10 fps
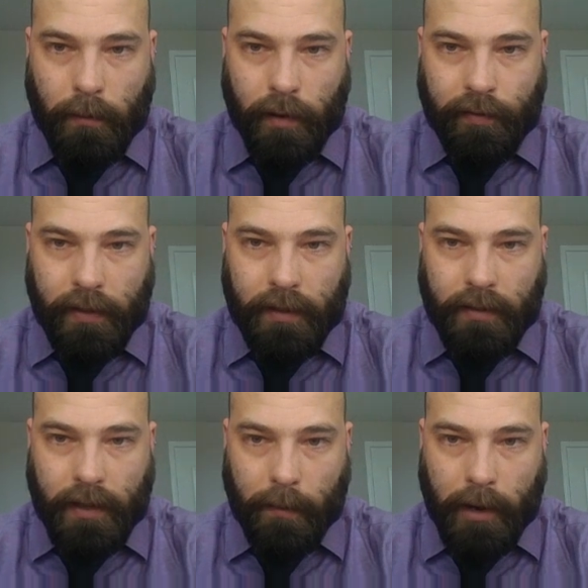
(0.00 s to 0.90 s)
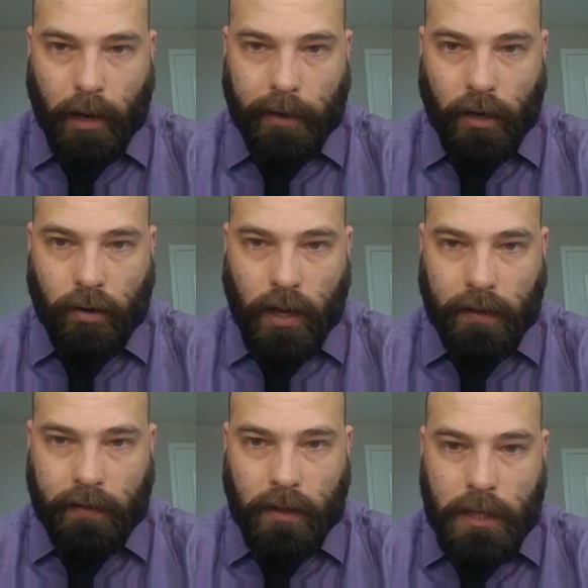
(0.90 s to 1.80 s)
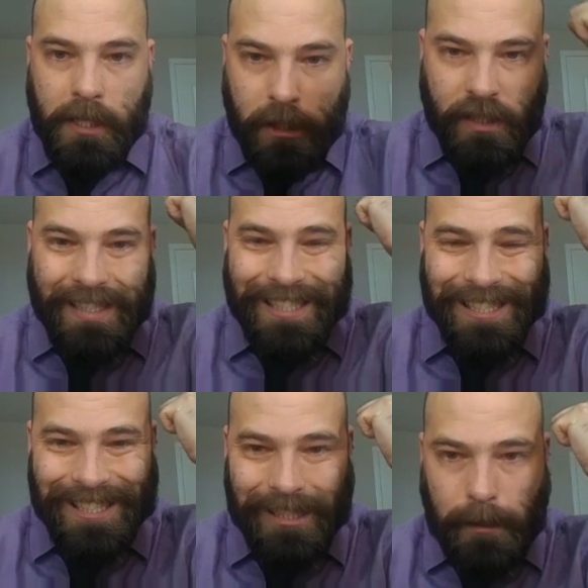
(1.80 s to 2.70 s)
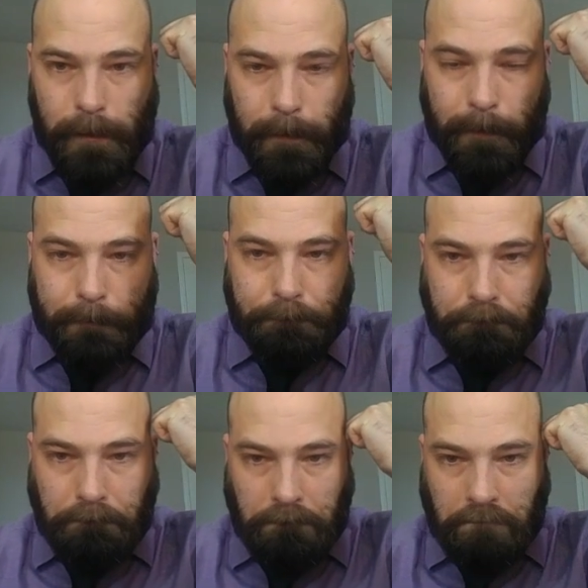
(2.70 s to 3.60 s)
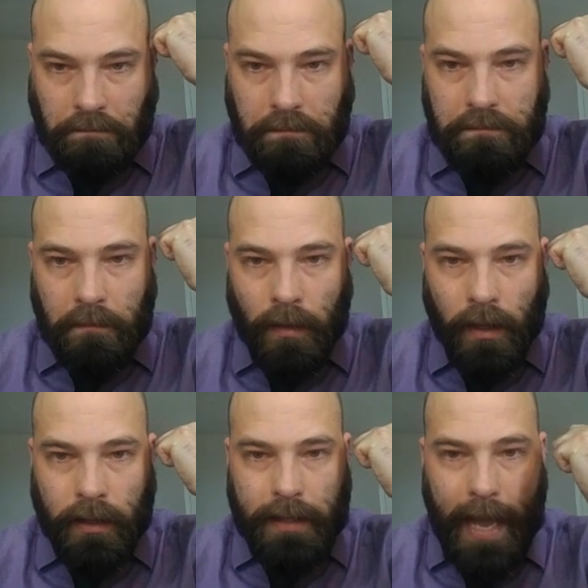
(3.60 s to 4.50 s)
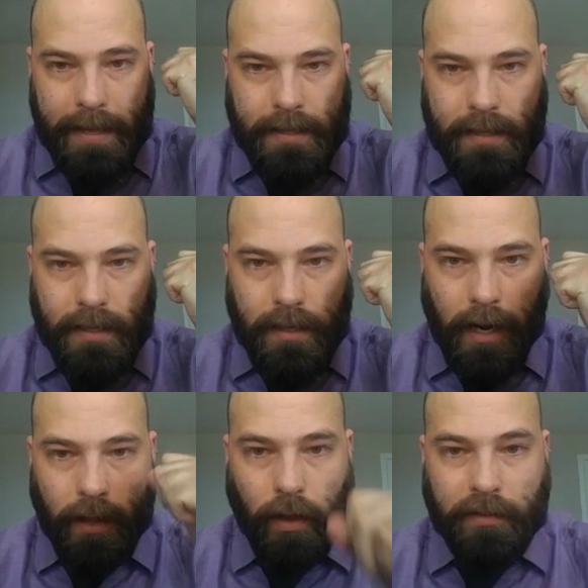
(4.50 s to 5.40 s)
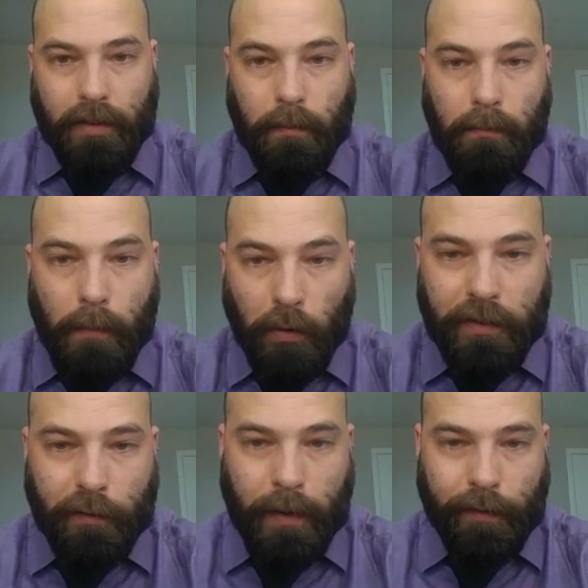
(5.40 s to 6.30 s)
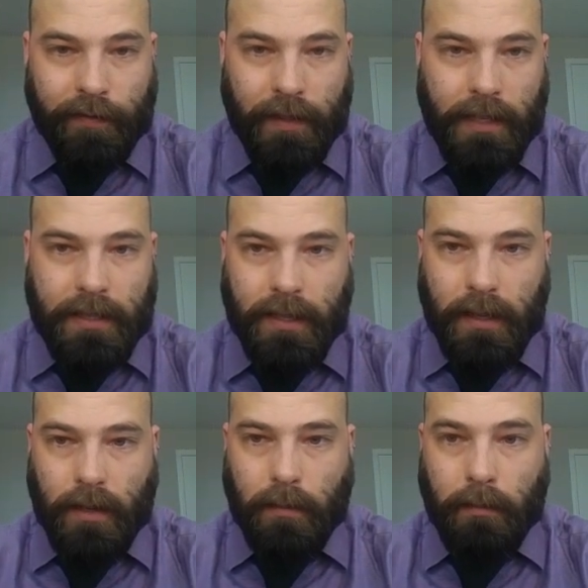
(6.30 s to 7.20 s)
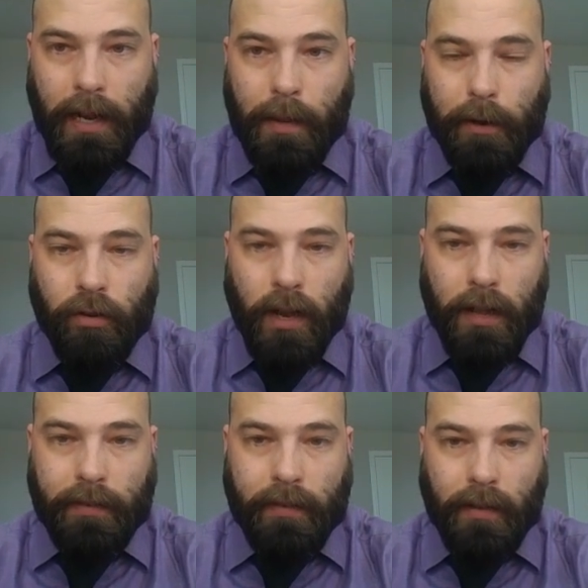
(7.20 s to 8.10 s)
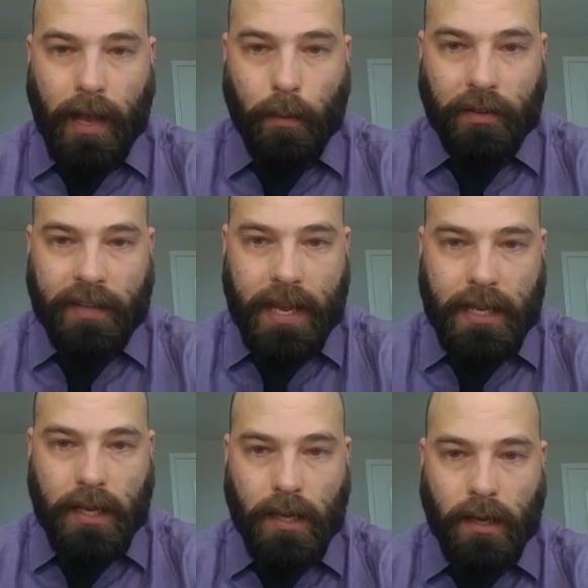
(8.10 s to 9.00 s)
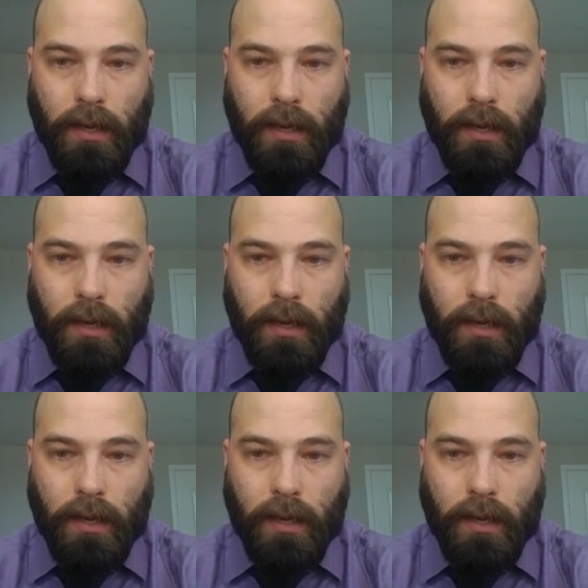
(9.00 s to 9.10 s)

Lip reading: my fleet to get my army across. Yes! Yes. I lost most of my fleet, but I am across. I will take...